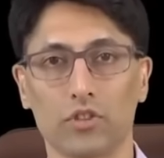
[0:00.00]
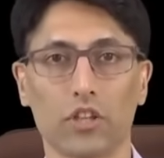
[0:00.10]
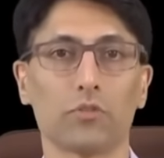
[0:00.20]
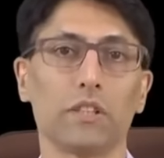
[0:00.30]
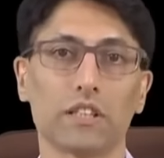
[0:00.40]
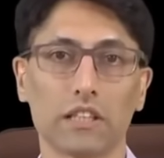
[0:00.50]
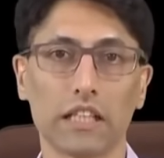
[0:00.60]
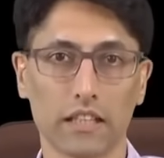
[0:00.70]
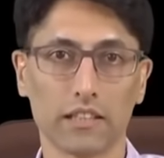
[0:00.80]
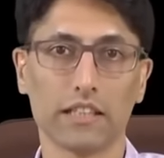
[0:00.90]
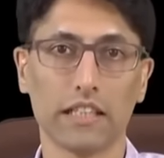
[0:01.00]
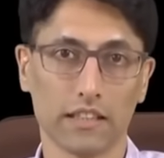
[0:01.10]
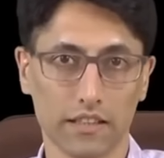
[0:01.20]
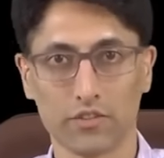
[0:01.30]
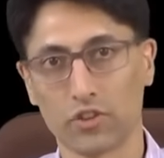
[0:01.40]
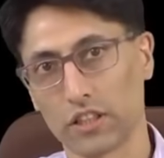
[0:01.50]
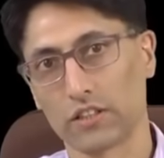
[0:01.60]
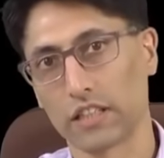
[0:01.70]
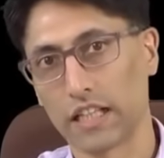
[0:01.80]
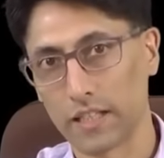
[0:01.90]
judgment, guilty,
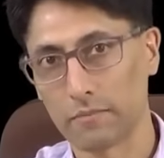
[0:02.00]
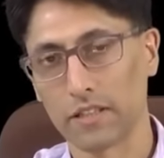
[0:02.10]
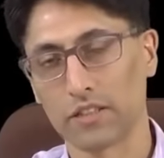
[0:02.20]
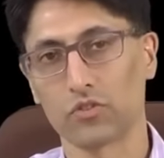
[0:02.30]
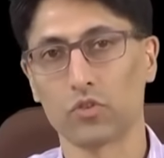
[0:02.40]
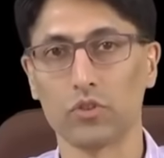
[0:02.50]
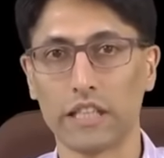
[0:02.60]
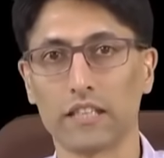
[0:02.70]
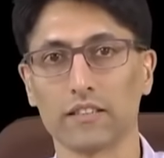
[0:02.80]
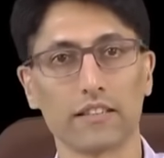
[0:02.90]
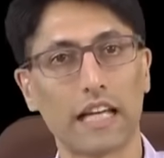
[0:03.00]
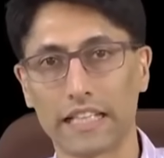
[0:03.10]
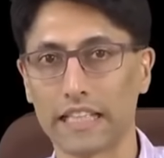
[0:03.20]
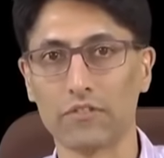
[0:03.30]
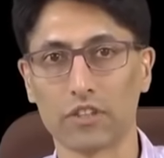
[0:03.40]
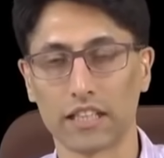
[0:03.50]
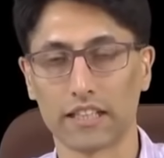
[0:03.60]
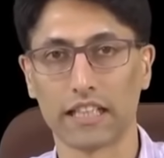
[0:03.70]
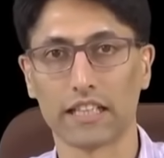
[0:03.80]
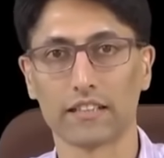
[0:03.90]
jail time, 2 years, and leave it
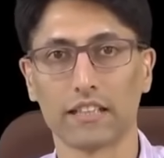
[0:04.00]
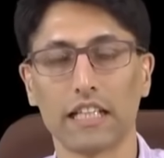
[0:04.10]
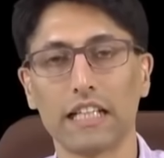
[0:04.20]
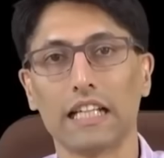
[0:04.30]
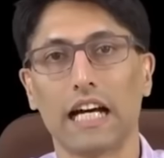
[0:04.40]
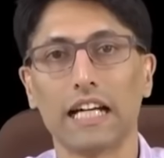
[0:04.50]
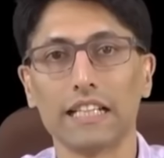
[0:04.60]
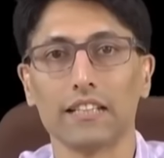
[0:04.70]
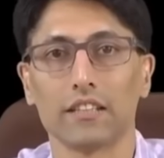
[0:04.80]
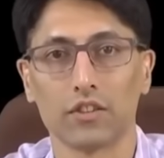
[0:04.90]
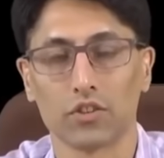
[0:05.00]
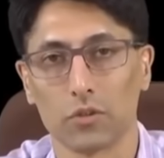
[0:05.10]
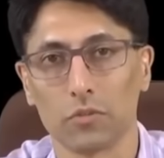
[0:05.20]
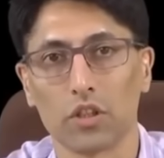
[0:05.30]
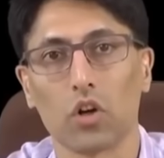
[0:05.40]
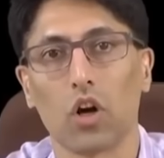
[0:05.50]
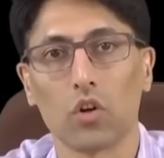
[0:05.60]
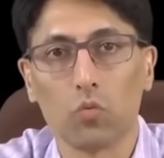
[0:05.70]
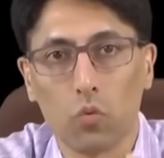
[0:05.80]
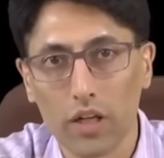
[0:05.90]
at that. I need to determine
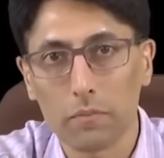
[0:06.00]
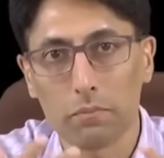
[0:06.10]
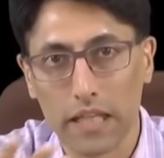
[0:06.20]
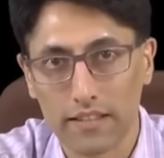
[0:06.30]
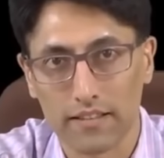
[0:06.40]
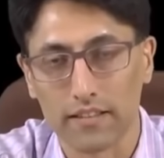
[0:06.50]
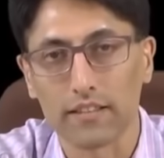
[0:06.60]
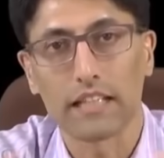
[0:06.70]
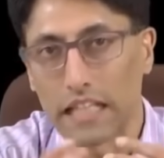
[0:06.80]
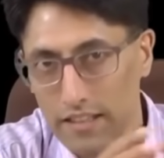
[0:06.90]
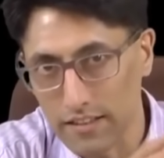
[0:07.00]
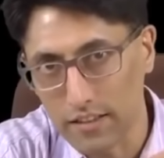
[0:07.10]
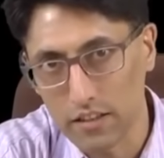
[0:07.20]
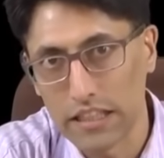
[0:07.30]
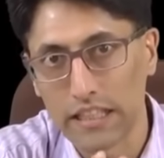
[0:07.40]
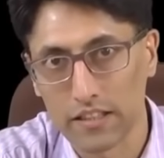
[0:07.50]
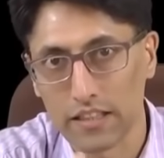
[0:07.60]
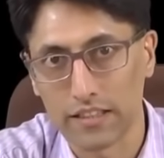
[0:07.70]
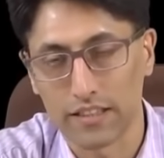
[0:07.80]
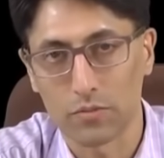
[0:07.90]
on what basis it is clear
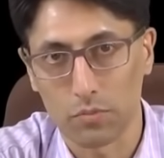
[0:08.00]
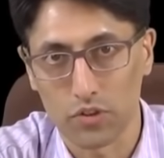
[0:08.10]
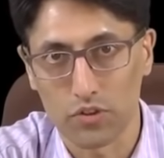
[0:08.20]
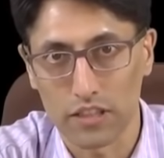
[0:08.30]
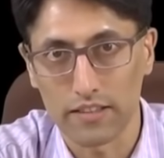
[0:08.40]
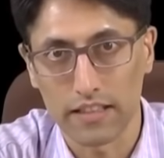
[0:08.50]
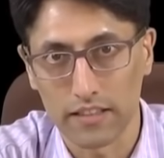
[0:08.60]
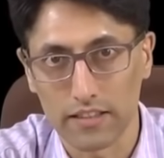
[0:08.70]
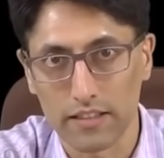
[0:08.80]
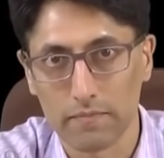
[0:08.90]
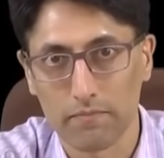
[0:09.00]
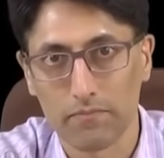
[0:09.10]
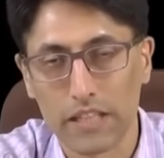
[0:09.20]
that this person is guilty,